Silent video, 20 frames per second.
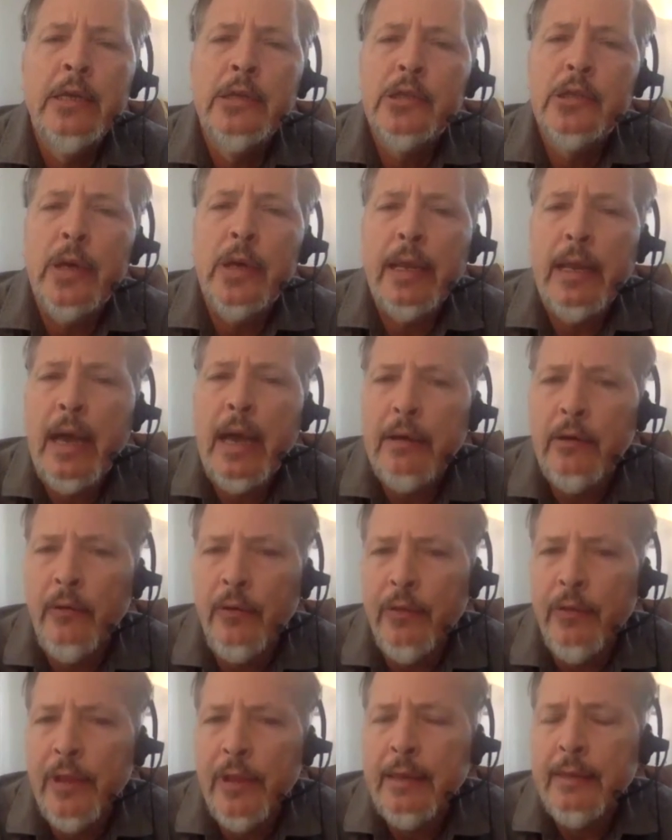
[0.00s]
So I
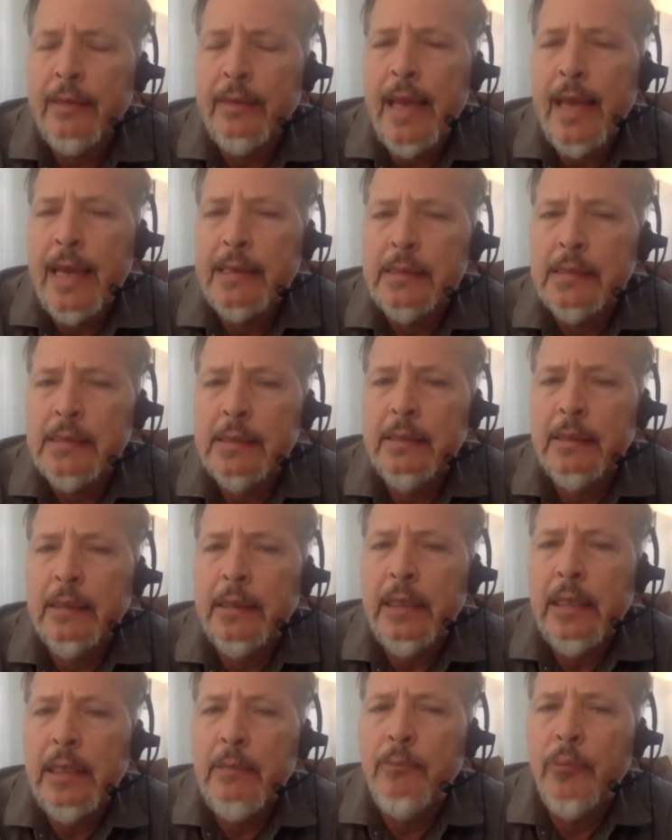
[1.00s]
don't think that's the
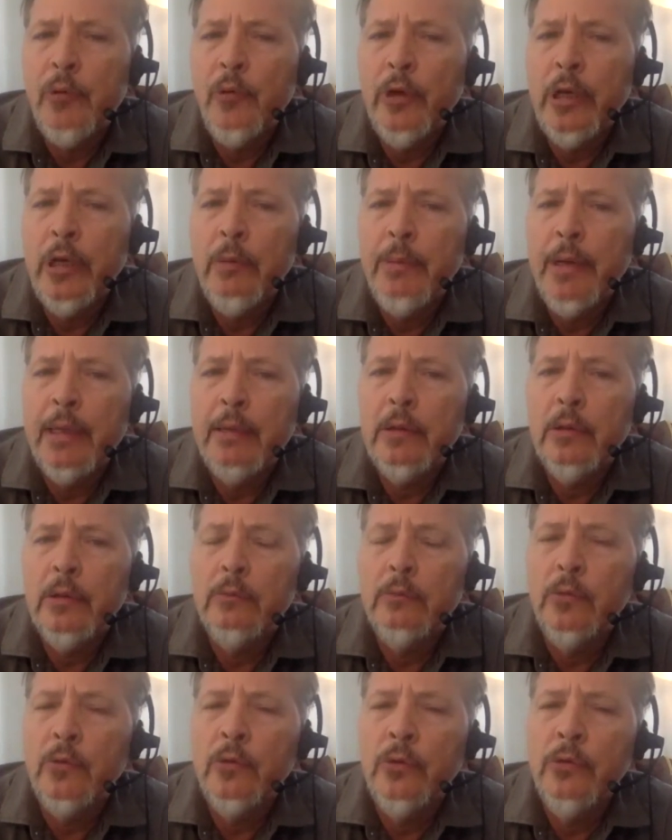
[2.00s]
key point about the
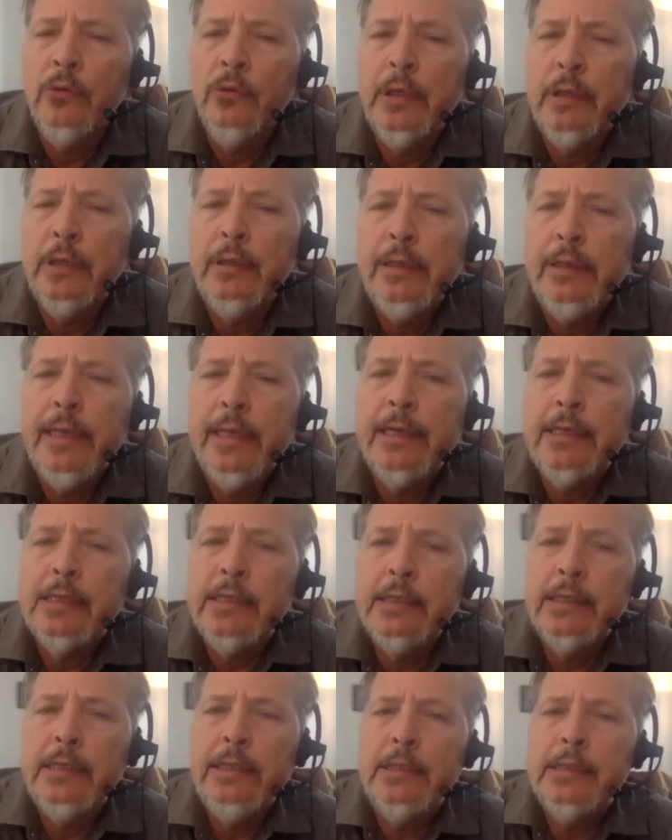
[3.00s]
role that the
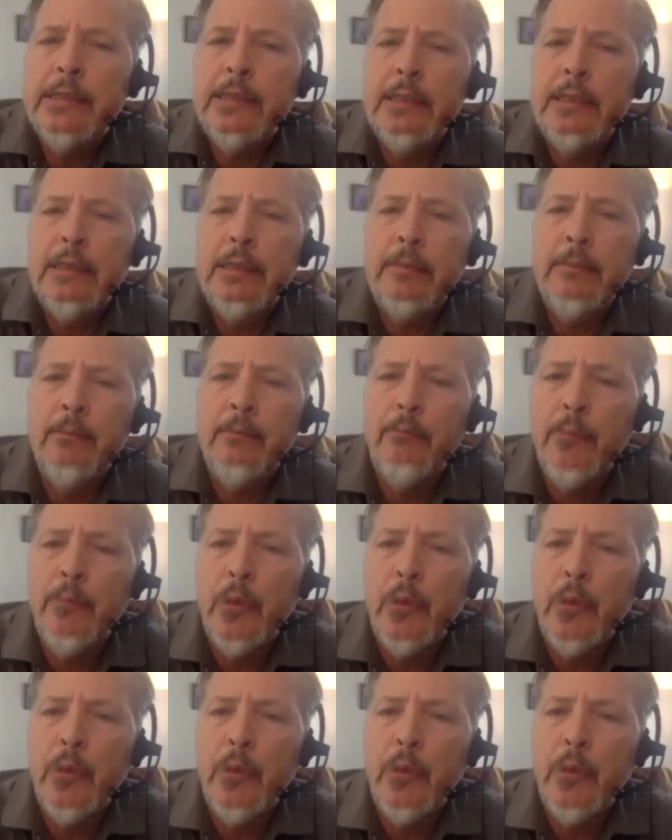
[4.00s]
STC